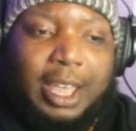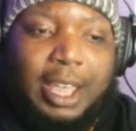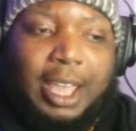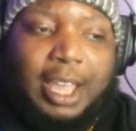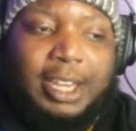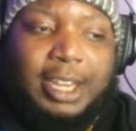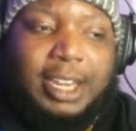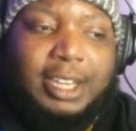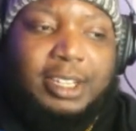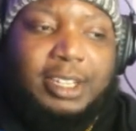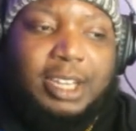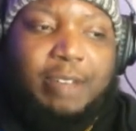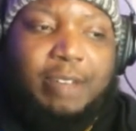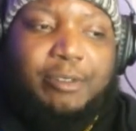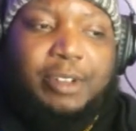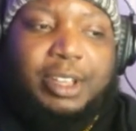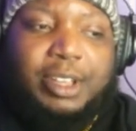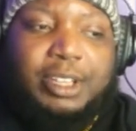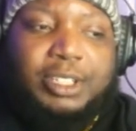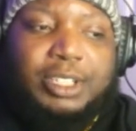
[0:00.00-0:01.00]
And then
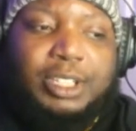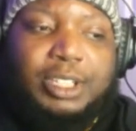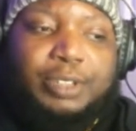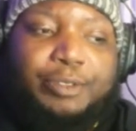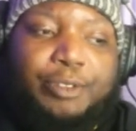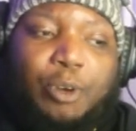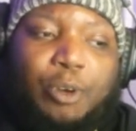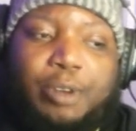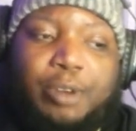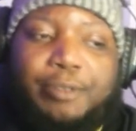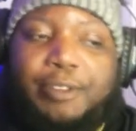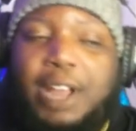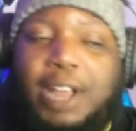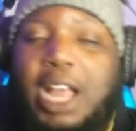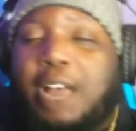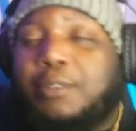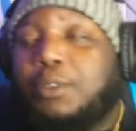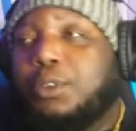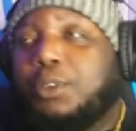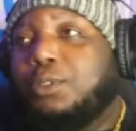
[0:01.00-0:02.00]
Denver is just
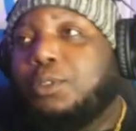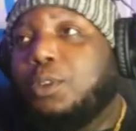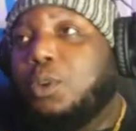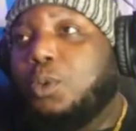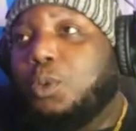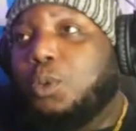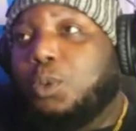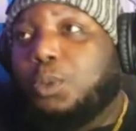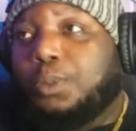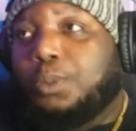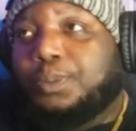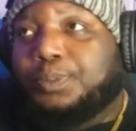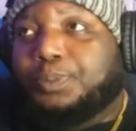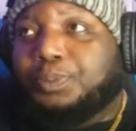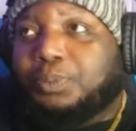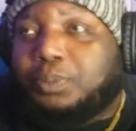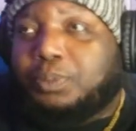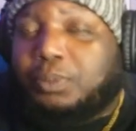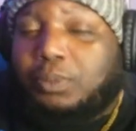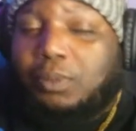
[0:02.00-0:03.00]
4-5 on the road.
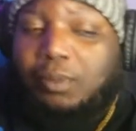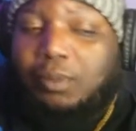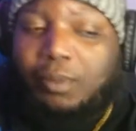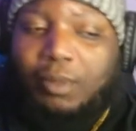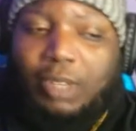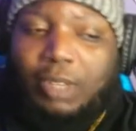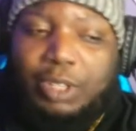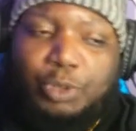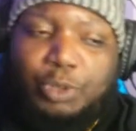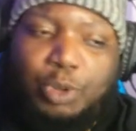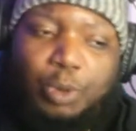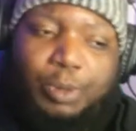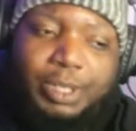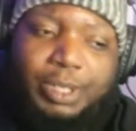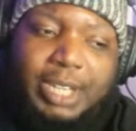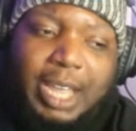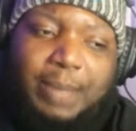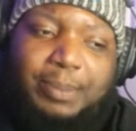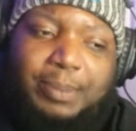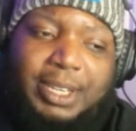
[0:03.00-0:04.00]
So
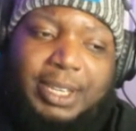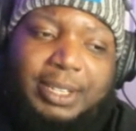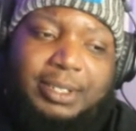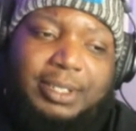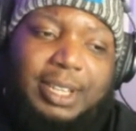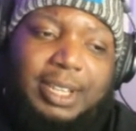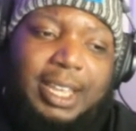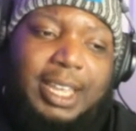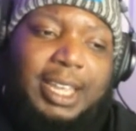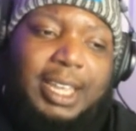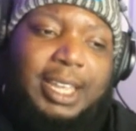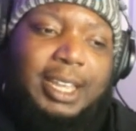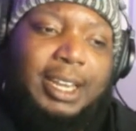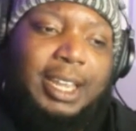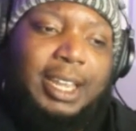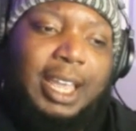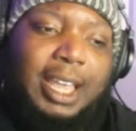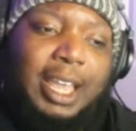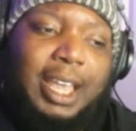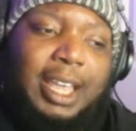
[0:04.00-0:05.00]
with that being said,
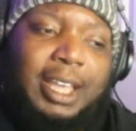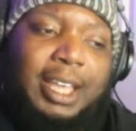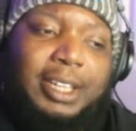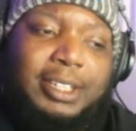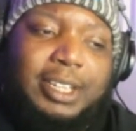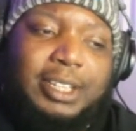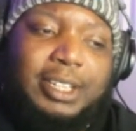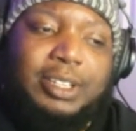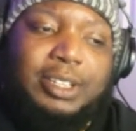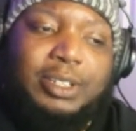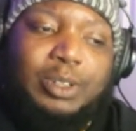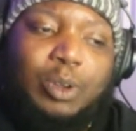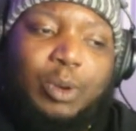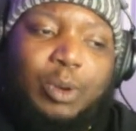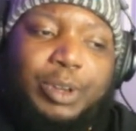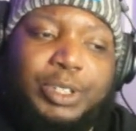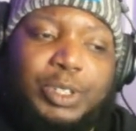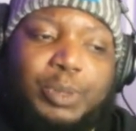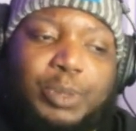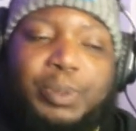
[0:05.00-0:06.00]
this is
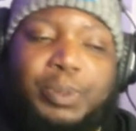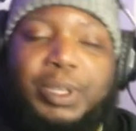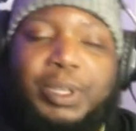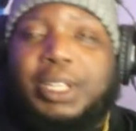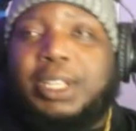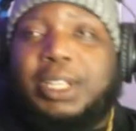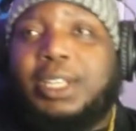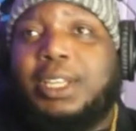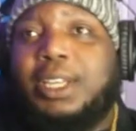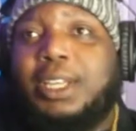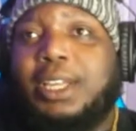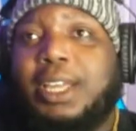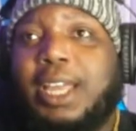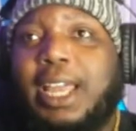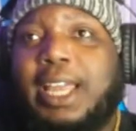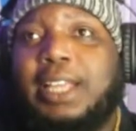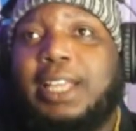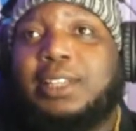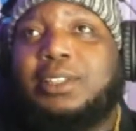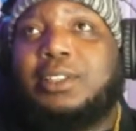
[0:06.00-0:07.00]
going to be
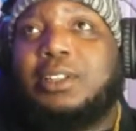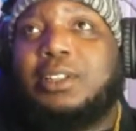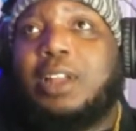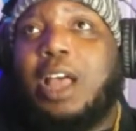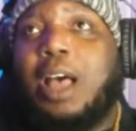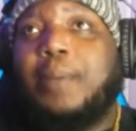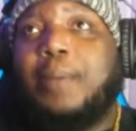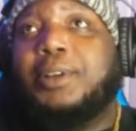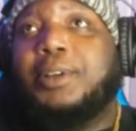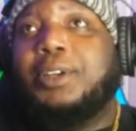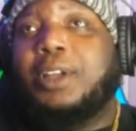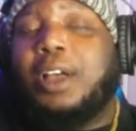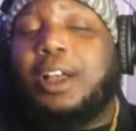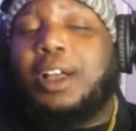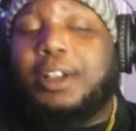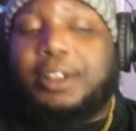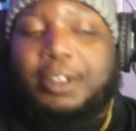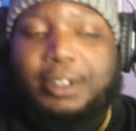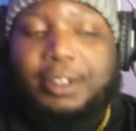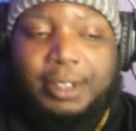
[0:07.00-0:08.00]
a slobber
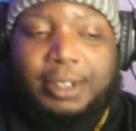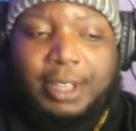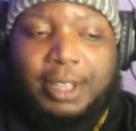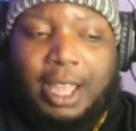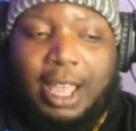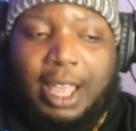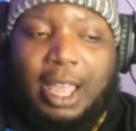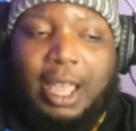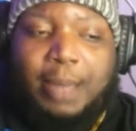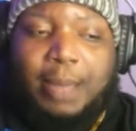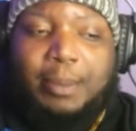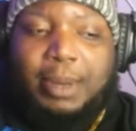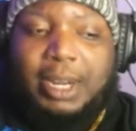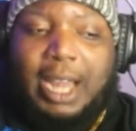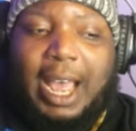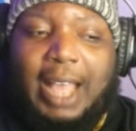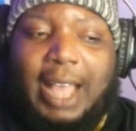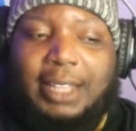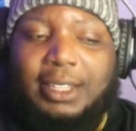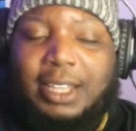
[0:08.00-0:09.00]
knocker. But
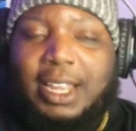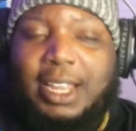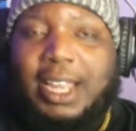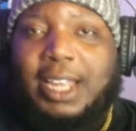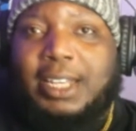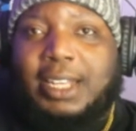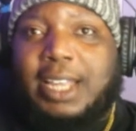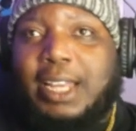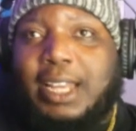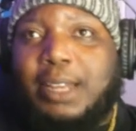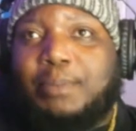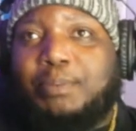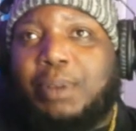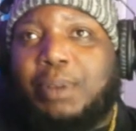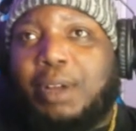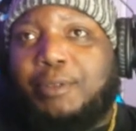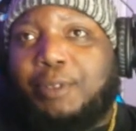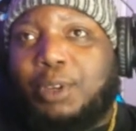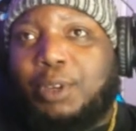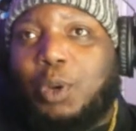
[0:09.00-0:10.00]
I think that the
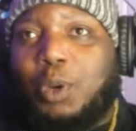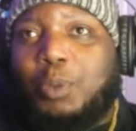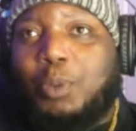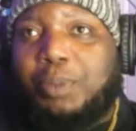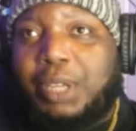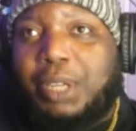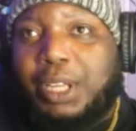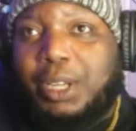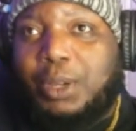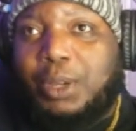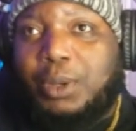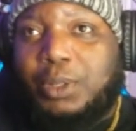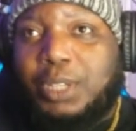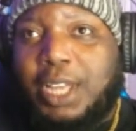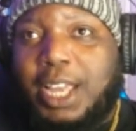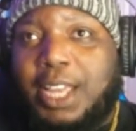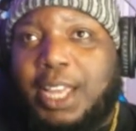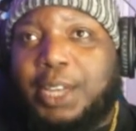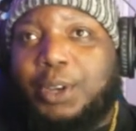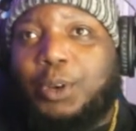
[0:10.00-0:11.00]
Buffalo Bills
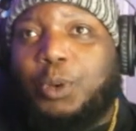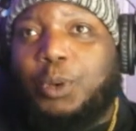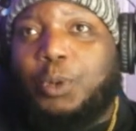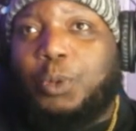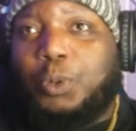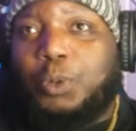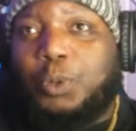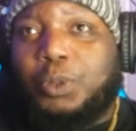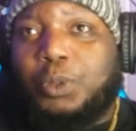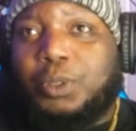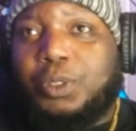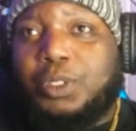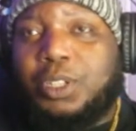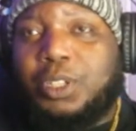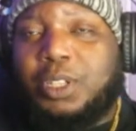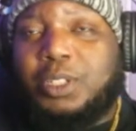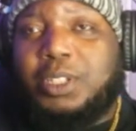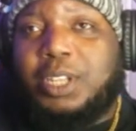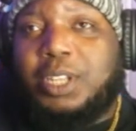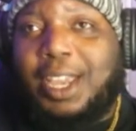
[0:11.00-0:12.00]
hang on
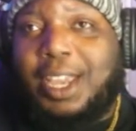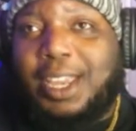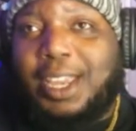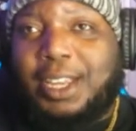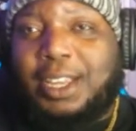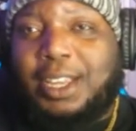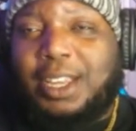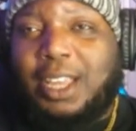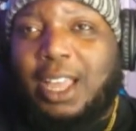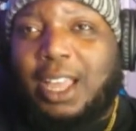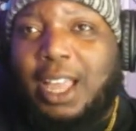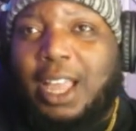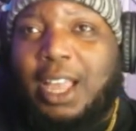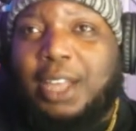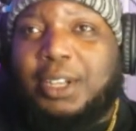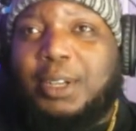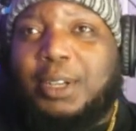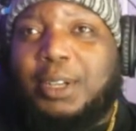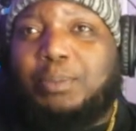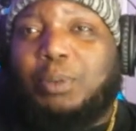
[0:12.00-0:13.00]
to take
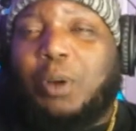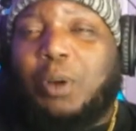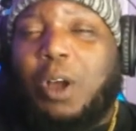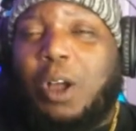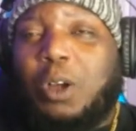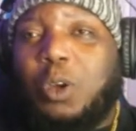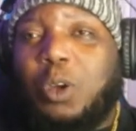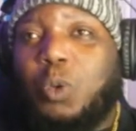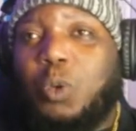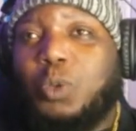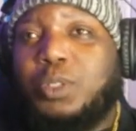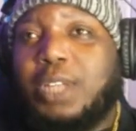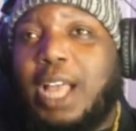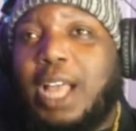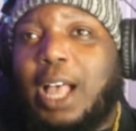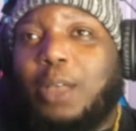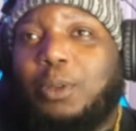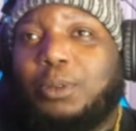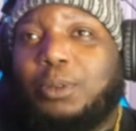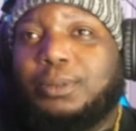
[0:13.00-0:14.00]
the Broncos
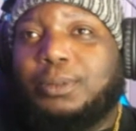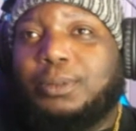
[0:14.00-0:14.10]
out.